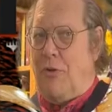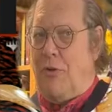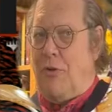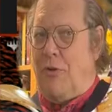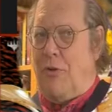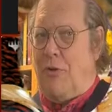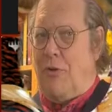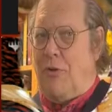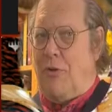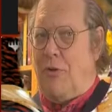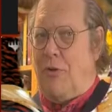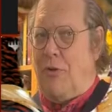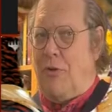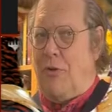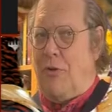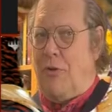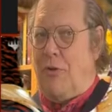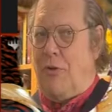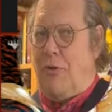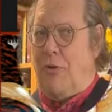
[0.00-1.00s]

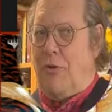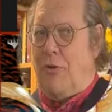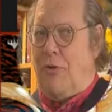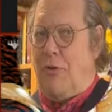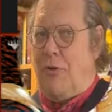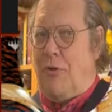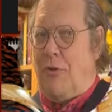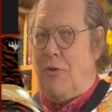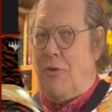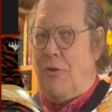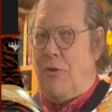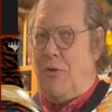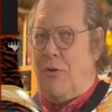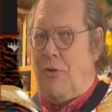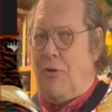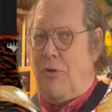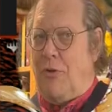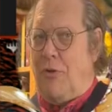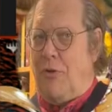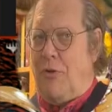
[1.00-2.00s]

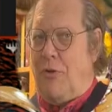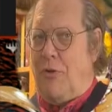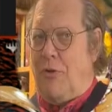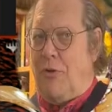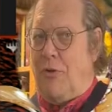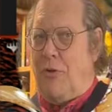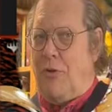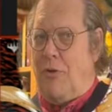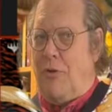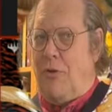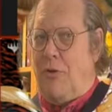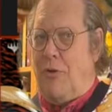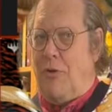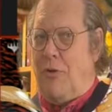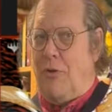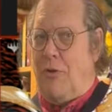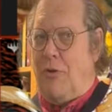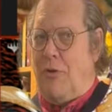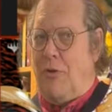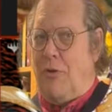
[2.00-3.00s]

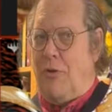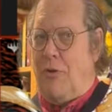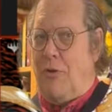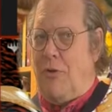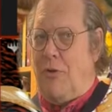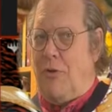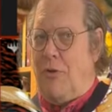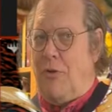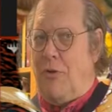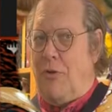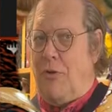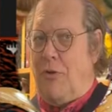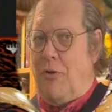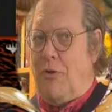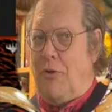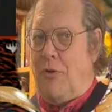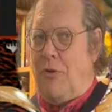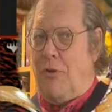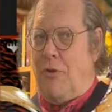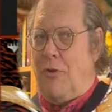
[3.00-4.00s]

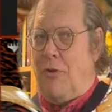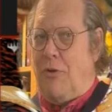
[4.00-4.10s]
[no speech]